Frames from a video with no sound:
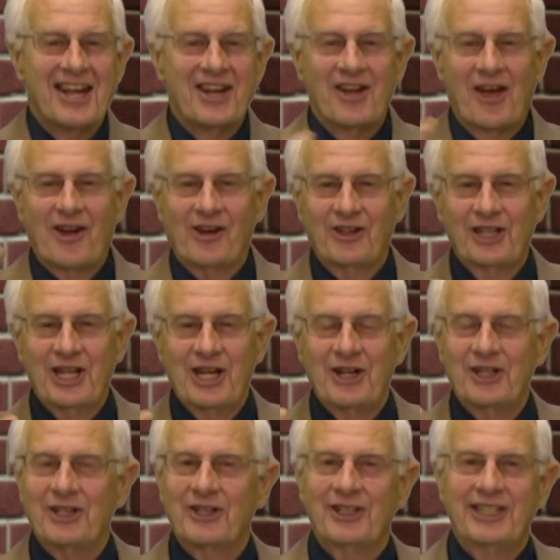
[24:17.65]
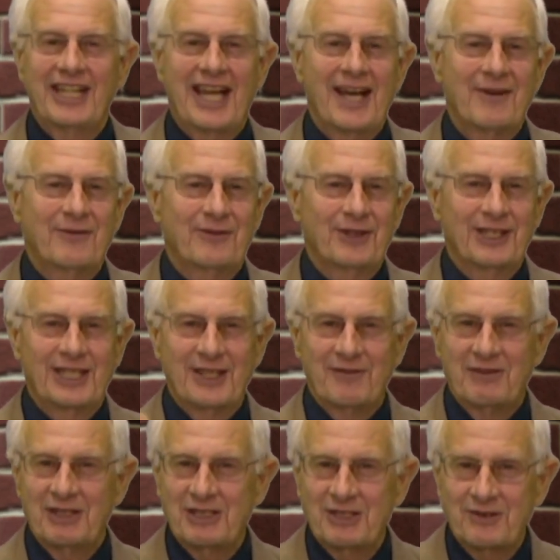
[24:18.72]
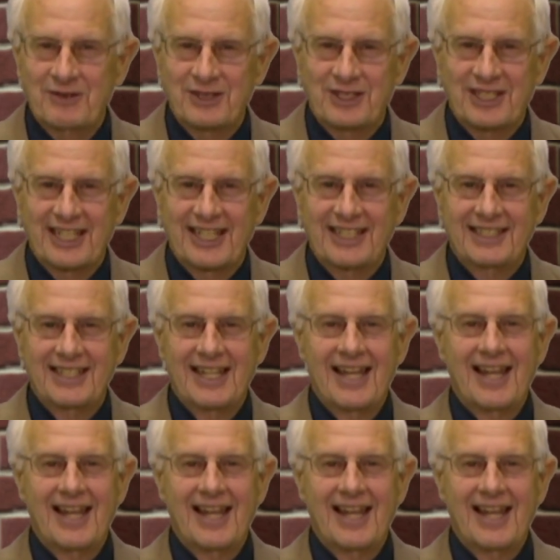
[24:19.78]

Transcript: Not only are you going to have forgiveness of sin,